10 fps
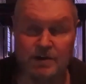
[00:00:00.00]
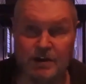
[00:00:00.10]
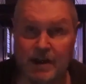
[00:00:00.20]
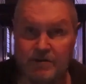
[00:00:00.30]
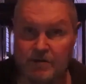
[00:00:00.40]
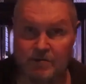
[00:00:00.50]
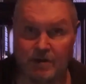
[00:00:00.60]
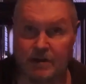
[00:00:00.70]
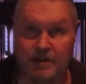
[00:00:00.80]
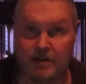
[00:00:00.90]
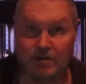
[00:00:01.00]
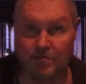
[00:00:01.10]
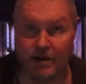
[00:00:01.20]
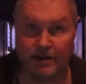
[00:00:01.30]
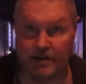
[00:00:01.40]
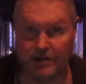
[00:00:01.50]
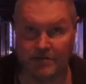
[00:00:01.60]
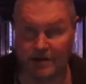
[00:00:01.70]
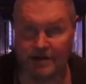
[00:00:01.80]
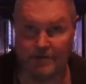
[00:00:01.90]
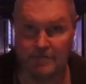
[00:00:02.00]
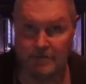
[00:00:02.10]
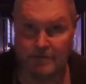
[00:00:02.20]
which he never really explained to me.